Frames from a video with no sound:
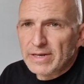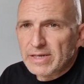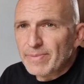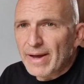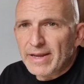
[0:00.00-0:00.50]
really
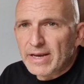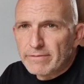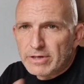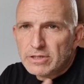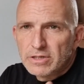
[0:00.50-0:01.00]
depending
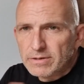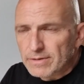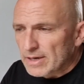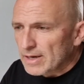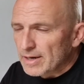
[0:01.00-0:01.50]
in which
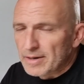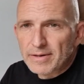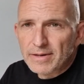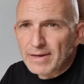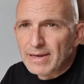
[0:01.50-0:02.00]

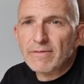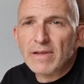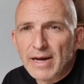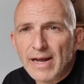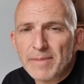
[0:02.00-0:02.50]

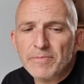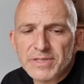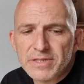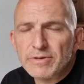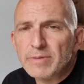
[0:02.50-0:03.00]
level I am
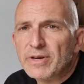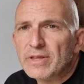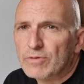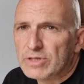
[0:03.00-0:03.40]
with the rebreather,